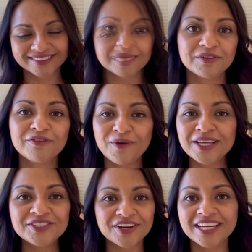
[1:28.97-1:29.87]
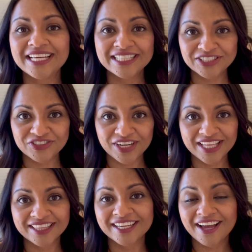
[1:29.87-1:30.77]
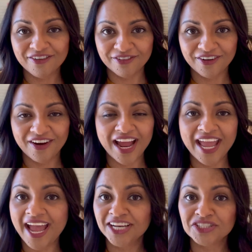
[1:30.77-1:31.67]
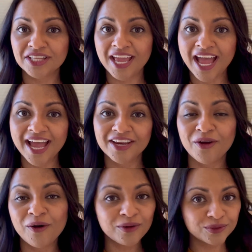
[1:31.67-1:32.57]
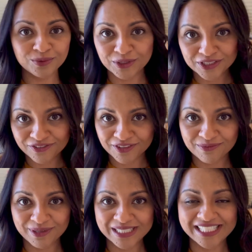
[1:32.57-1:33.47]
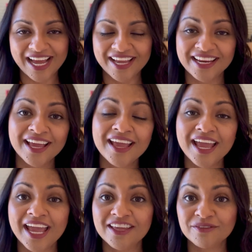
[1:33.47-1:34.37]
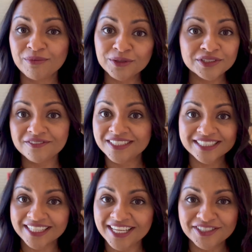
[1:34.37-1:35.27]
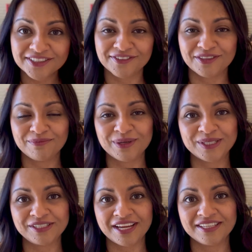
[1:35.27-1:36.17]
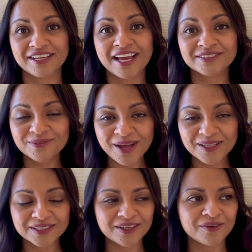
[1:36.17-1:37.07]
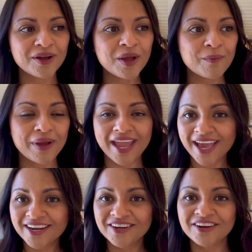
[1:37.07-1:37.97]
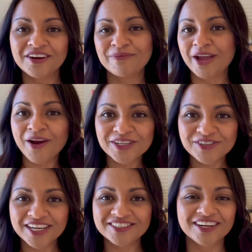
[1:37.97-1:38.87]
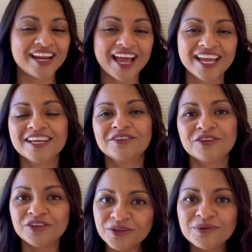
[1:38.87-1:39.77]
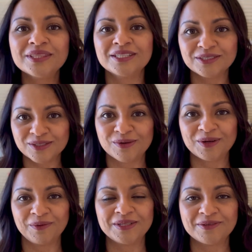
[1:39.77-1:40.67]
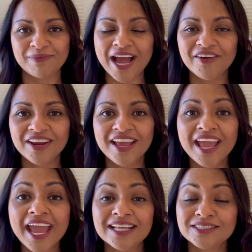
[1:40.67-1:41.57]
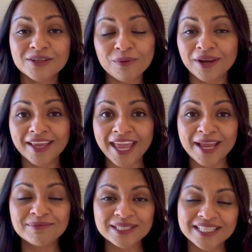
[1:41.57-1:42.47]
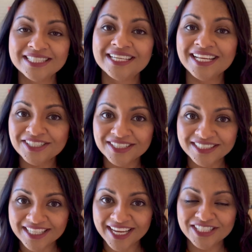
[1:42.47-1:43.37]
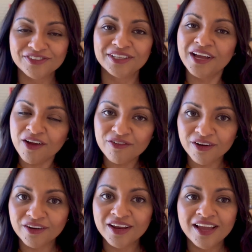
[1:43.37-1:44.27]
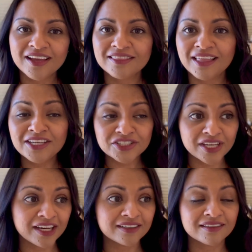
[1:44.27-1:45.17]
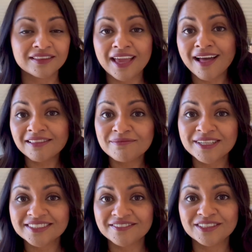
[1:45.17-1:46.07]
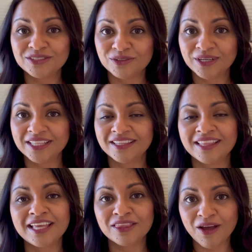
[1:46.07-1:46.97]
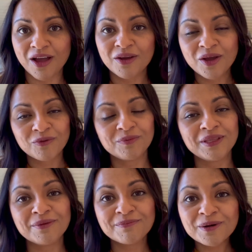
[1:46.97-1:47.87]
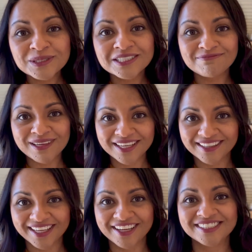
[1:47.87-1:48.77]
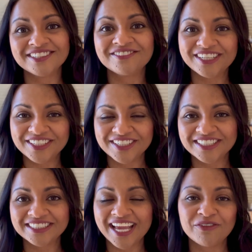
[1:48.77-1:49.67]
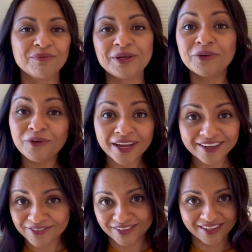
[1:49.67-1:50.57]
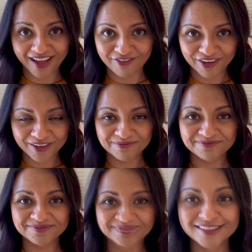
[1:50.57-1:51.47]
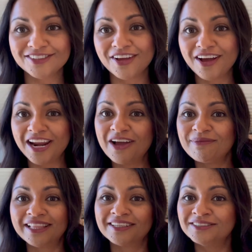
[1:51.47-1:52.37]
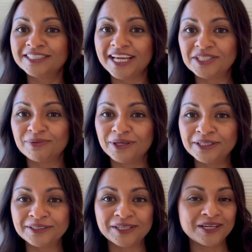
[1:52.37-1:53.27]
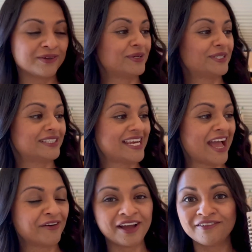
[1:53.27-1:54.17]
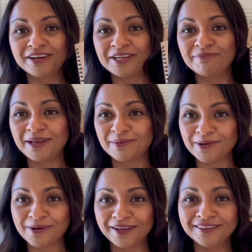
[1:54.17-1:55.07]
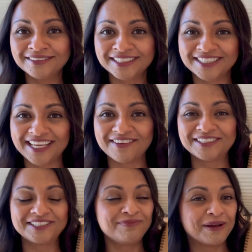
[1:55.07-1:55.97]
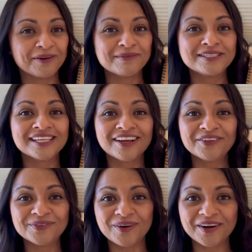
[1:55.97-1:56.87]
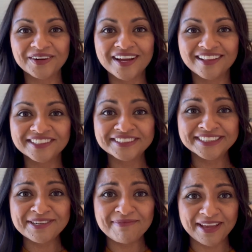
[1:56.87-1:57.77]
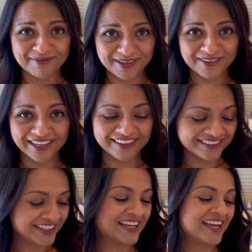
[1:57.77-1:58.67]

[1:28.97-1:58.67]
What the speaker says: Before I started illustrating the cover, I actually had all the words for the book done and most of the sketches for the book done as well. So my editor, my art director, and I knew what this story was about. And so when it came to the sketching stage for the cover, they shared the elements of the story that they thought would be the most appealing to readers and would be great for the cover. So I got out my little sketchbook, which is now covered in baby oil because I was experimenting with watercolors and baby oil.